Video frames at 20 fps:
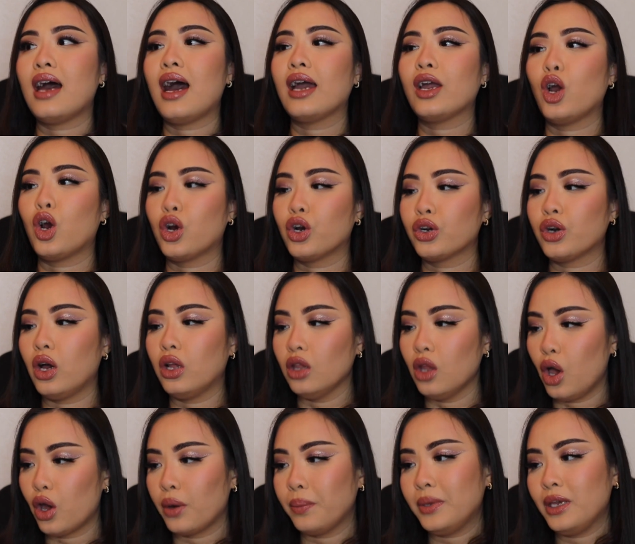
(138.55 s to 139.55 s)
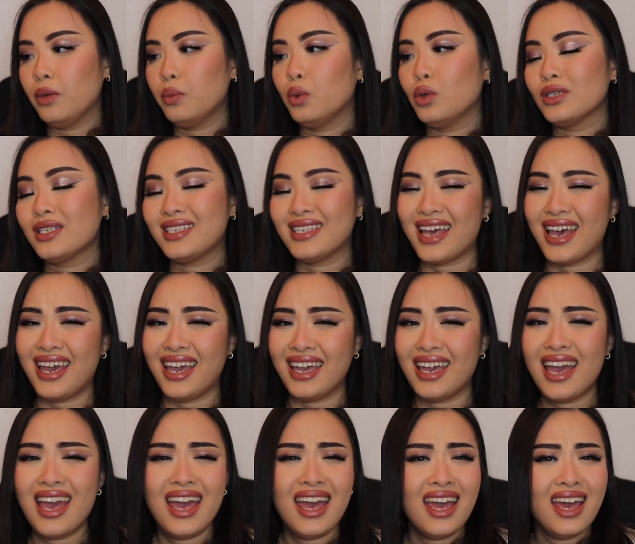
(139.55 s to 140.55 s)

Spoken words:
I heard a lot of people say